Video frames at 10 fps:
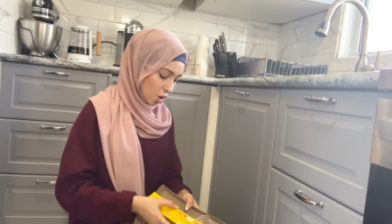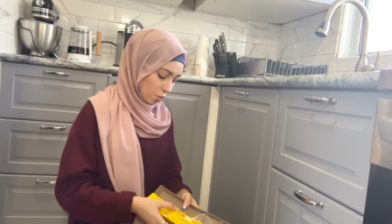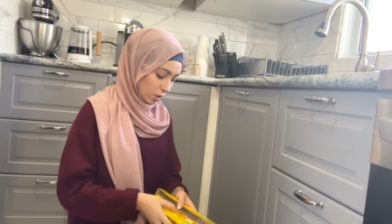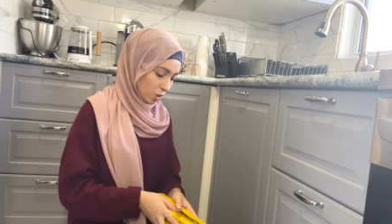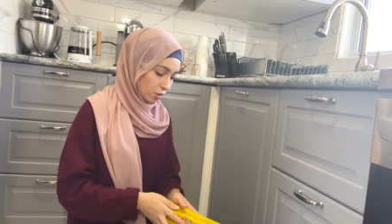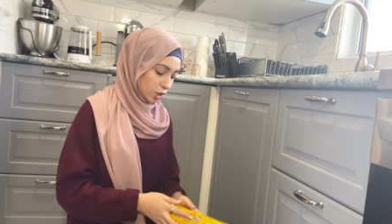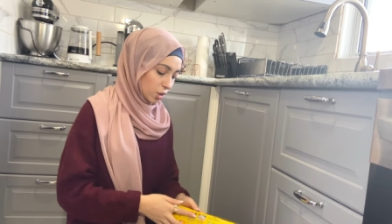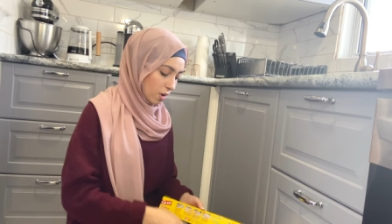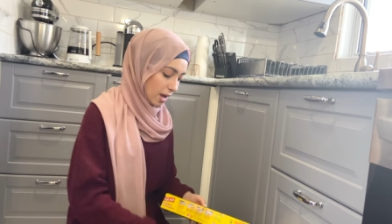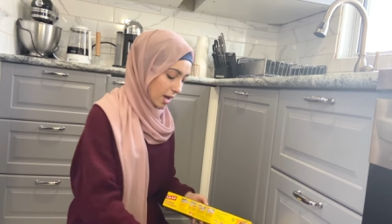We also
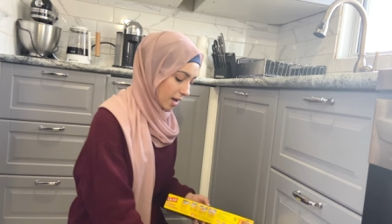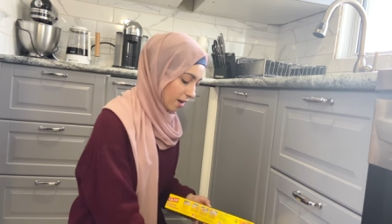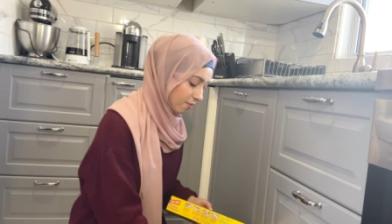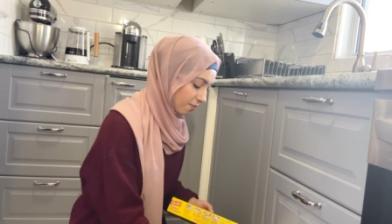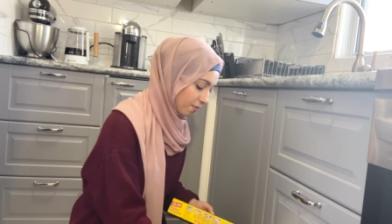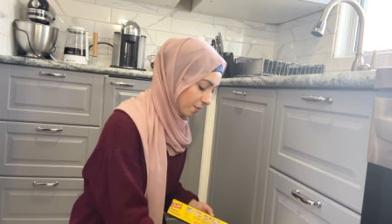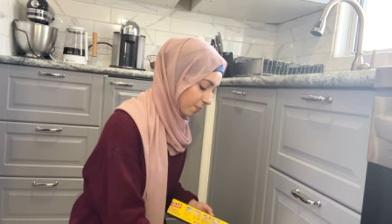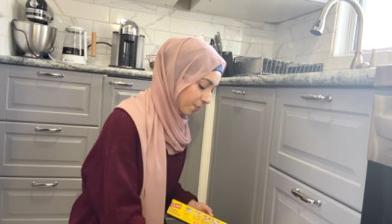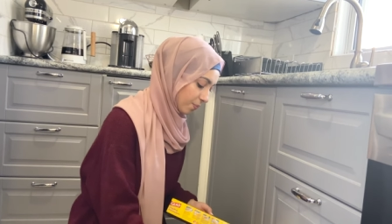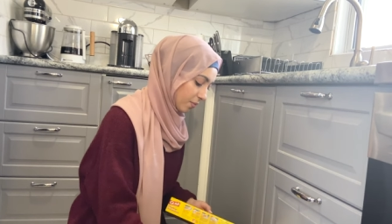have
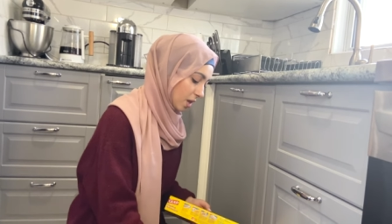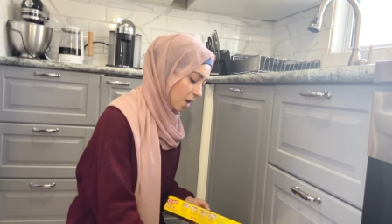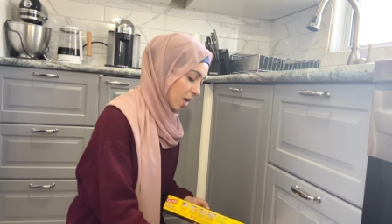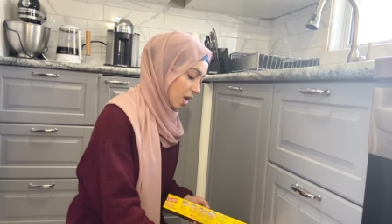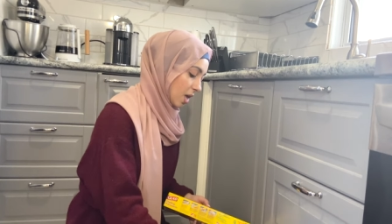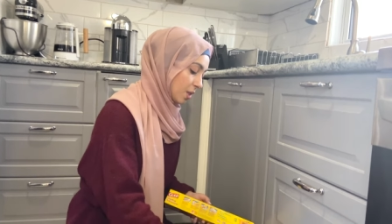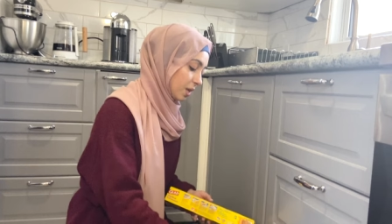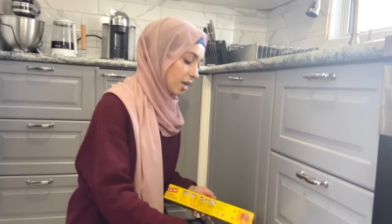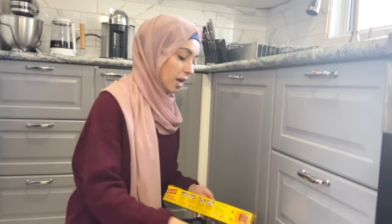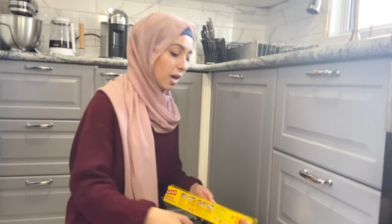
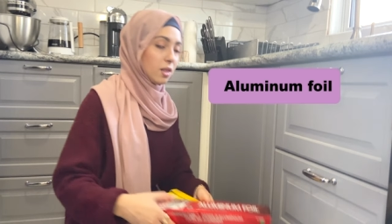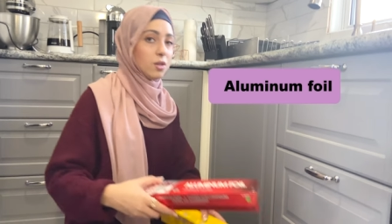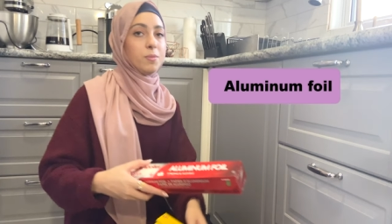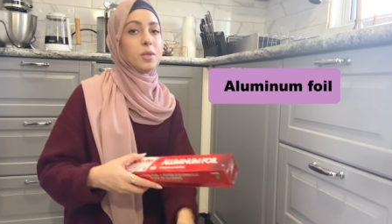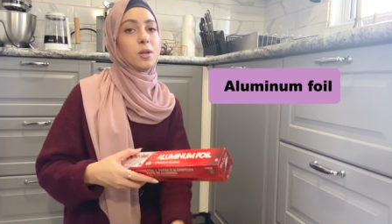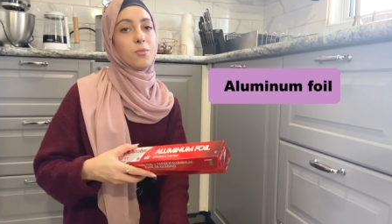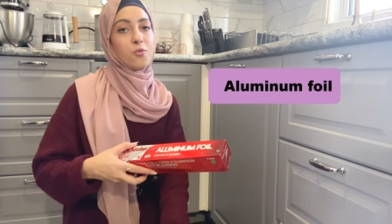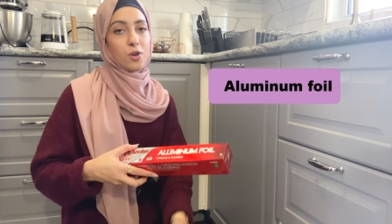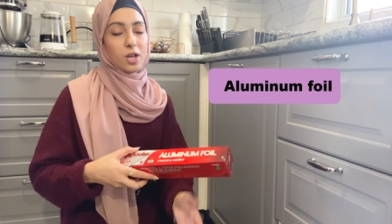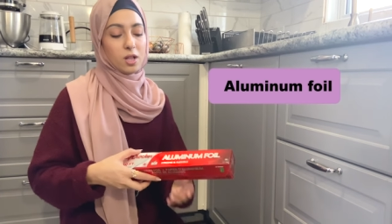the aluminum
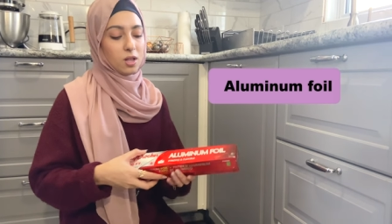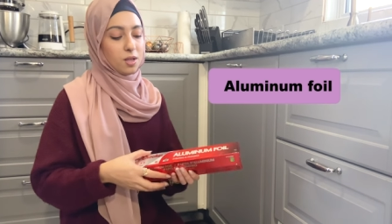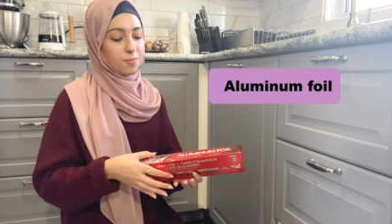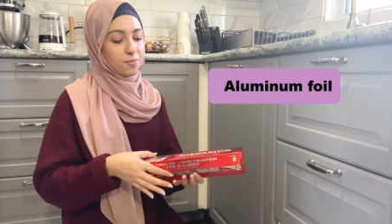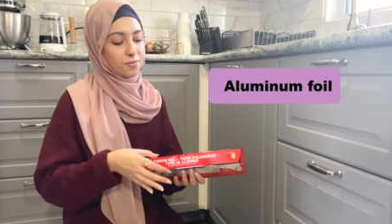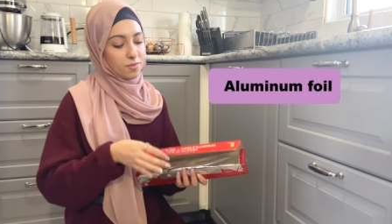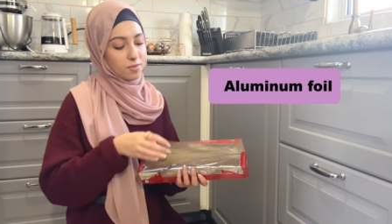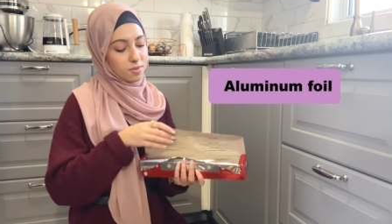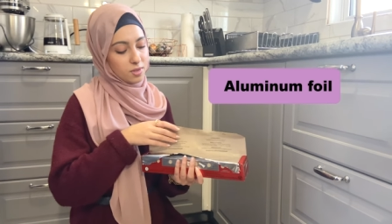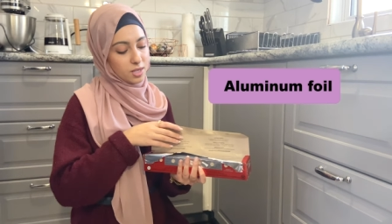foil.
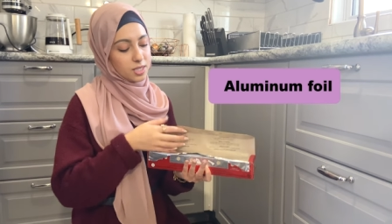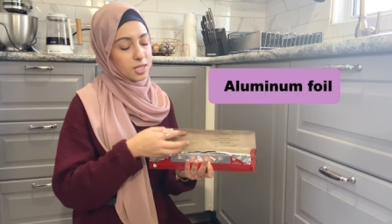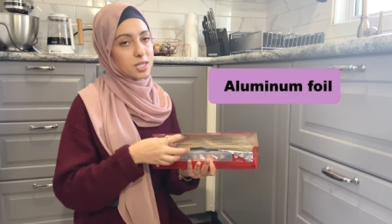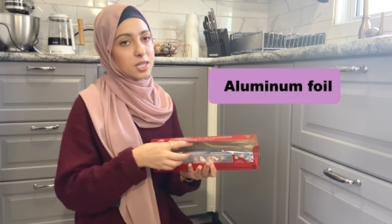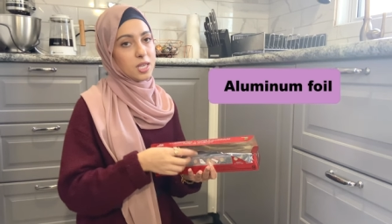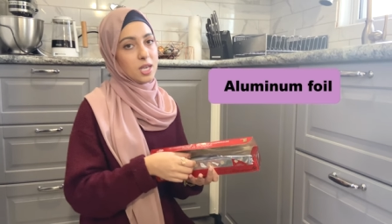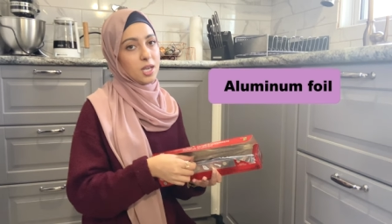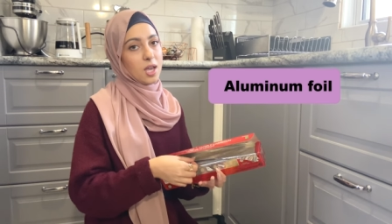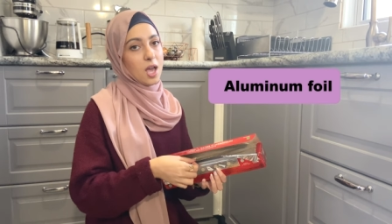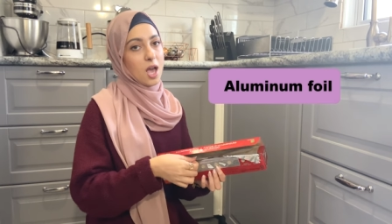This is the
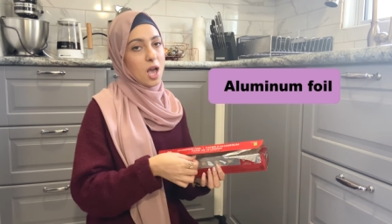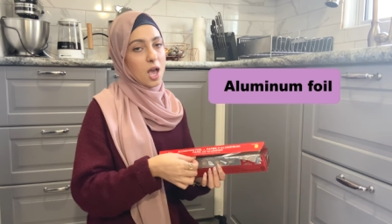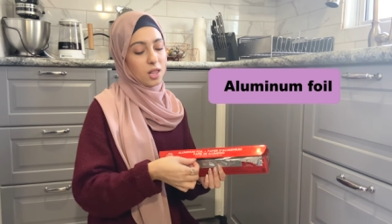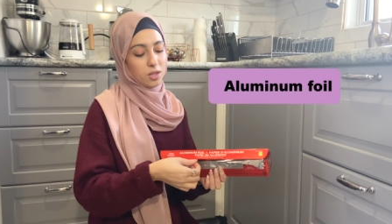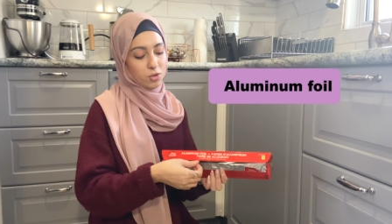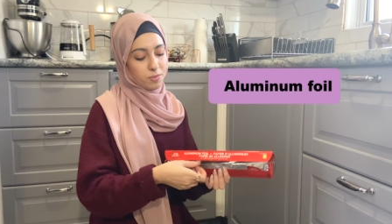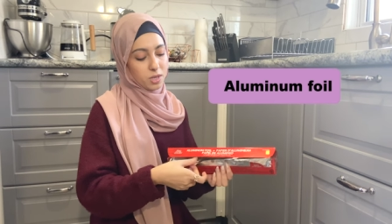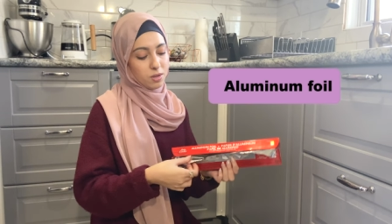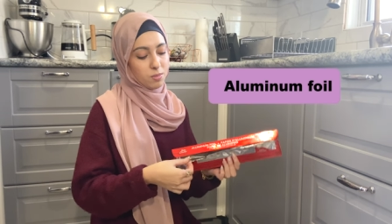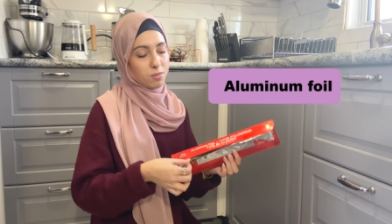
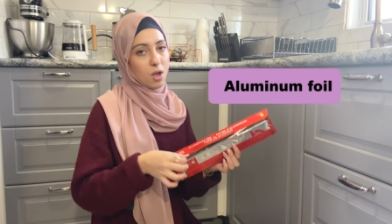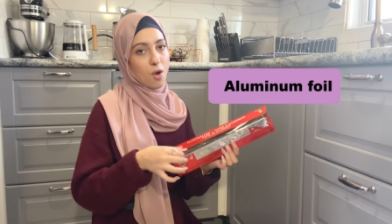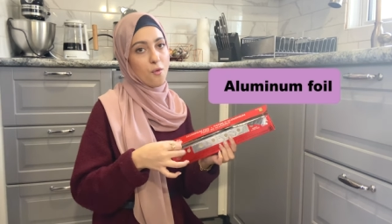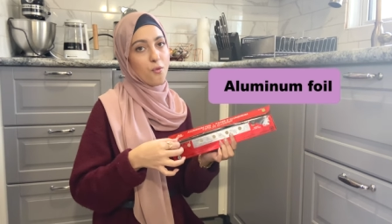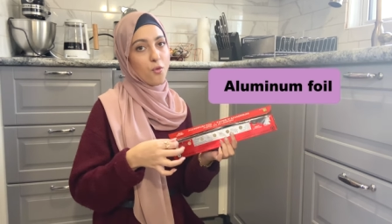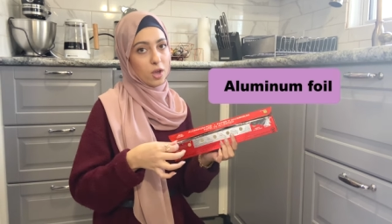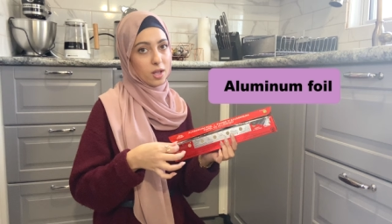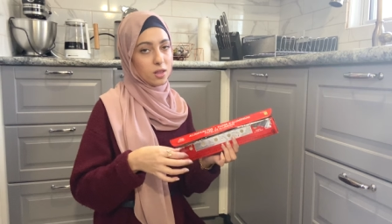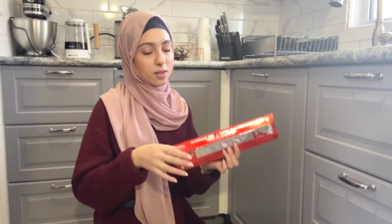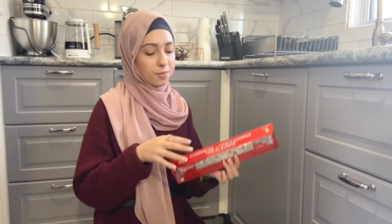aluminum foil.